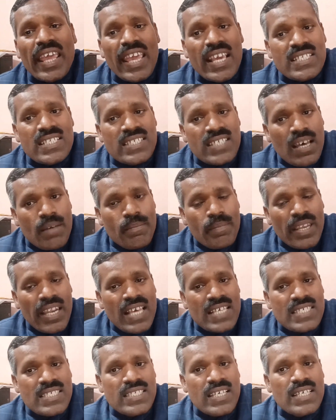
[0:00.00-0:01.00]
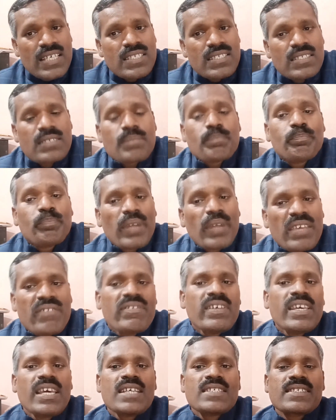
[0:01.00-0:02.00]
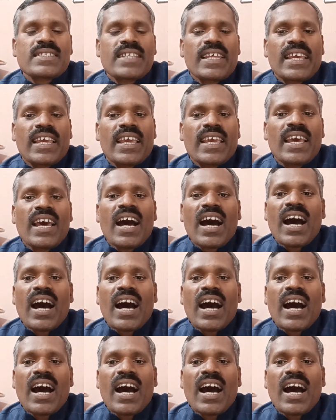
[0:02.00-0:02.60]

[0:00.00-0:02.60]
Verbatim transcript: examinations previous day